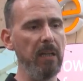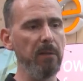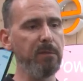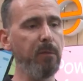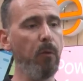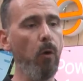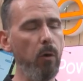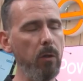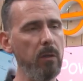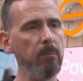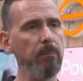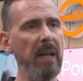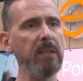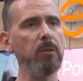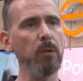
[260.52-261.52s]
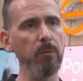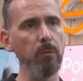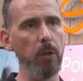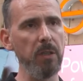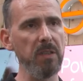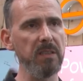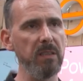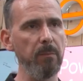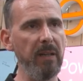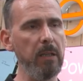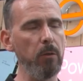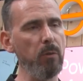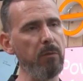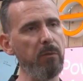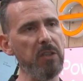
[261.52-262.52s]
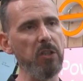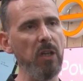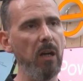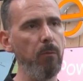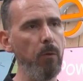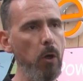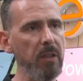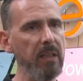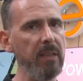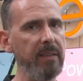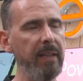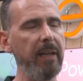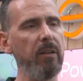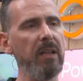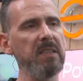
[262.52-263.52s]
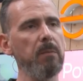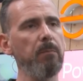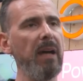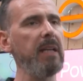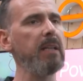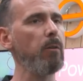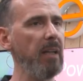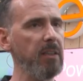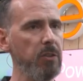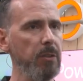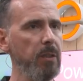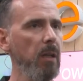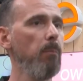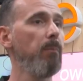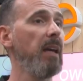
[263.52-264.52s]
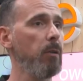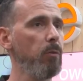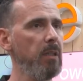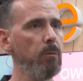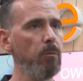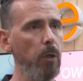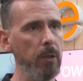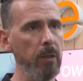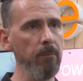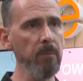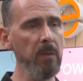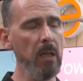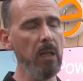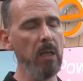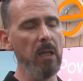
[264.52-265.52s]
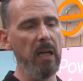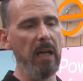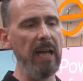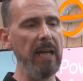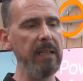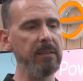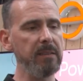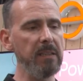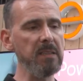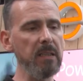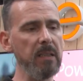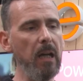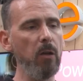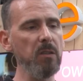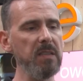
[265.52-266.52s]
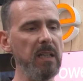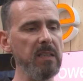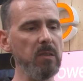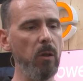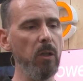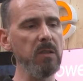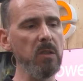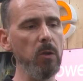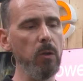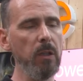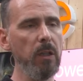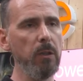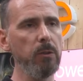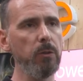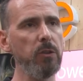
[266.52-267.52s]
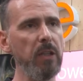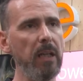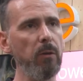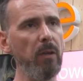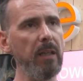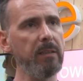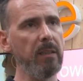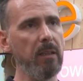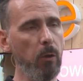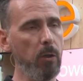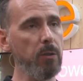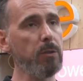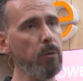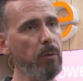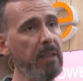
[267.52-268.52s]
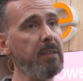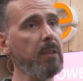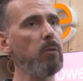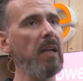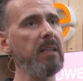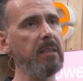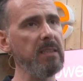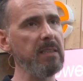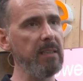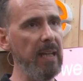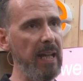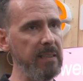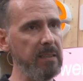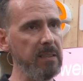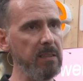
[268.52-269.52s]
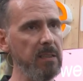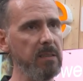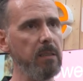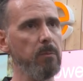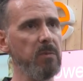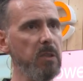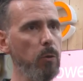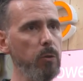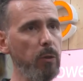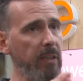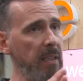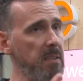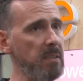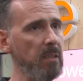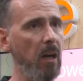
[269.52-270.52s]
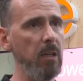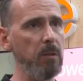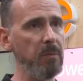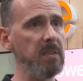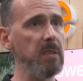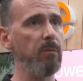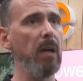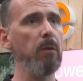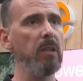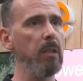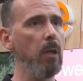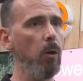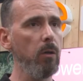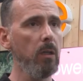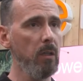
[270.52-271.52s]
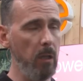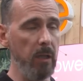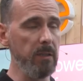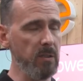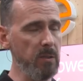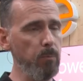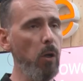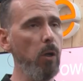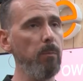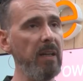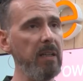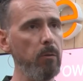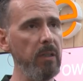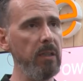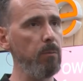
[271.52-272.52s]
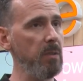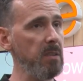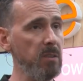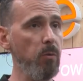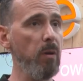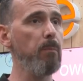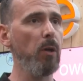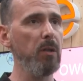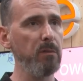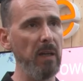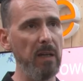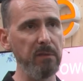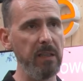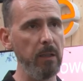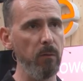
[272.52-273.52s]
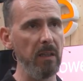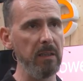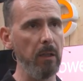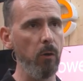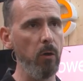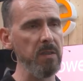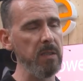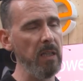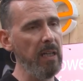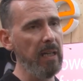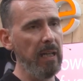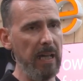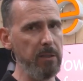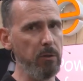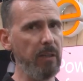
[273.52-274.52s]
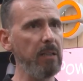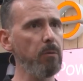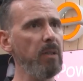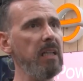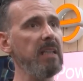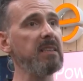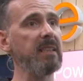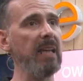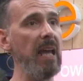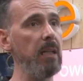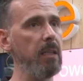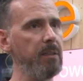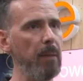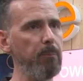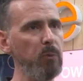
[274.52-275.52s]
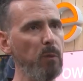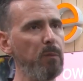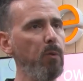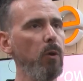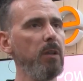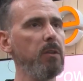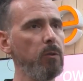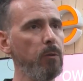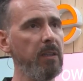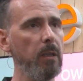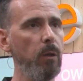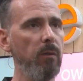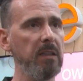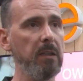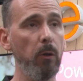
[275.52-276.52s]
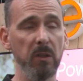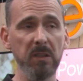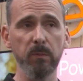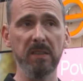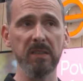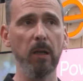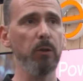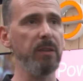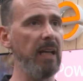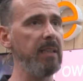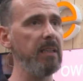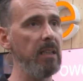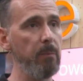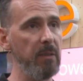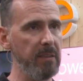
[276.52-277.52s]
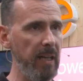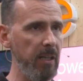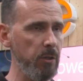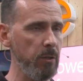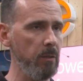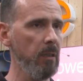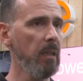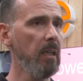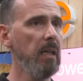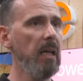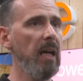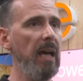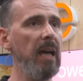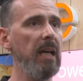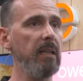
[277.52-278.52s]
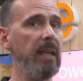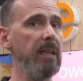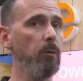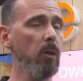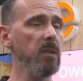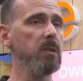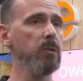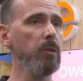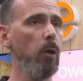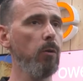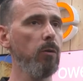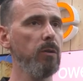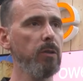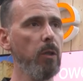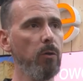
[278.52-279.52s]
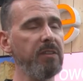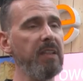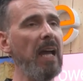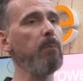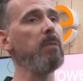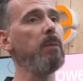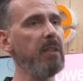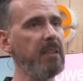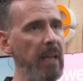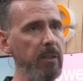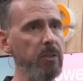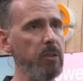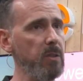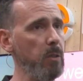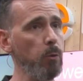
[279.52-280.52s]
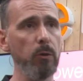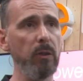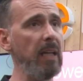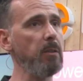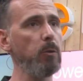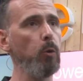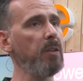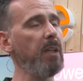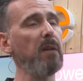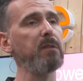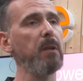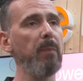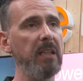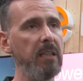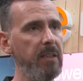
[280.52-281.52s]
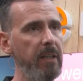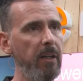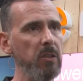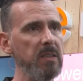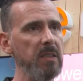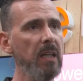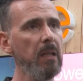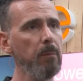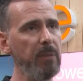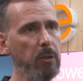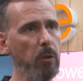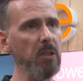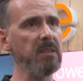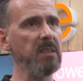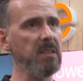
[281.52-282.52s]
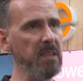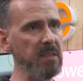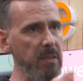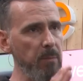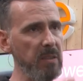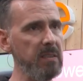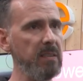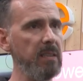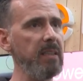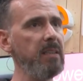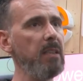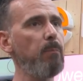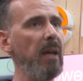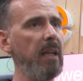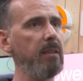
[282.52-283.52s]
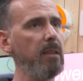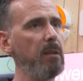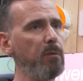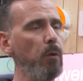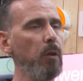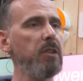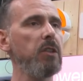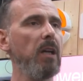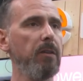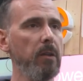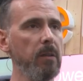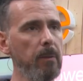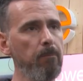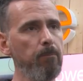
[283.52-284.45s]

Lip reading: four microinverters in the battery which are working there as a bidirectional battery inverter. And this allows us also to generate or to integrate this in the AC system. So you can start with a very low, small battery with 3.5 kilowatt hours, and you can really scale it up to 42 kilowatt hours without any limitation, and also no time limitation. So you can do it after many years because the system is independent for each other.